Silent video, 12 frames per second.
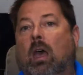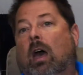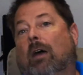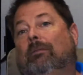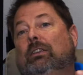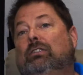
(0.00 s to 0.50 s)

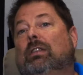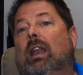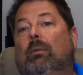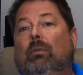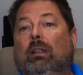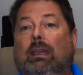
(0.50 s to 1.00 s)
A feature that
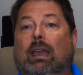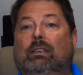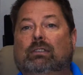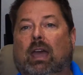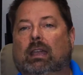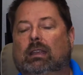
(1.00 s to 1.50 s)
I'm really
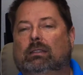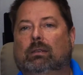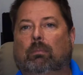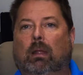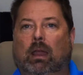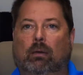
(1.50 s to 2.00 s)
excited to
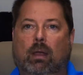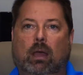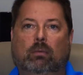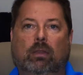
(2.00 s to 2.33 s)
play around